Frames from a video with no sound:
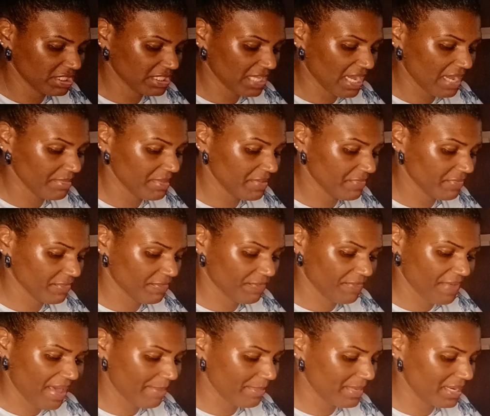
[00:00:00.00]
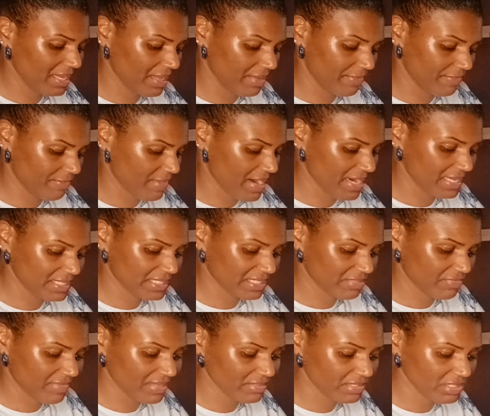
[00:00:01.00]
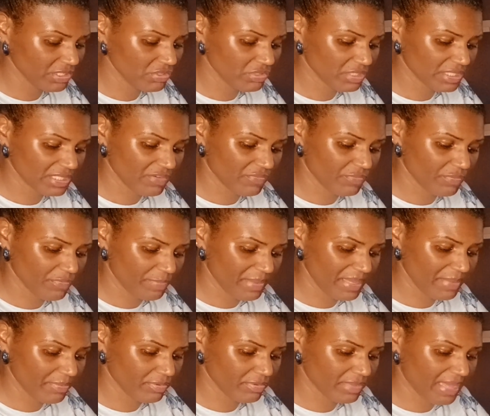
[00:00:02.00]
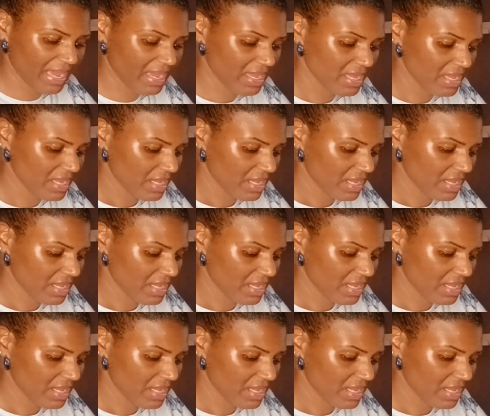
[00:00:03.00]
time, even family, friends, surrounding yourself with people that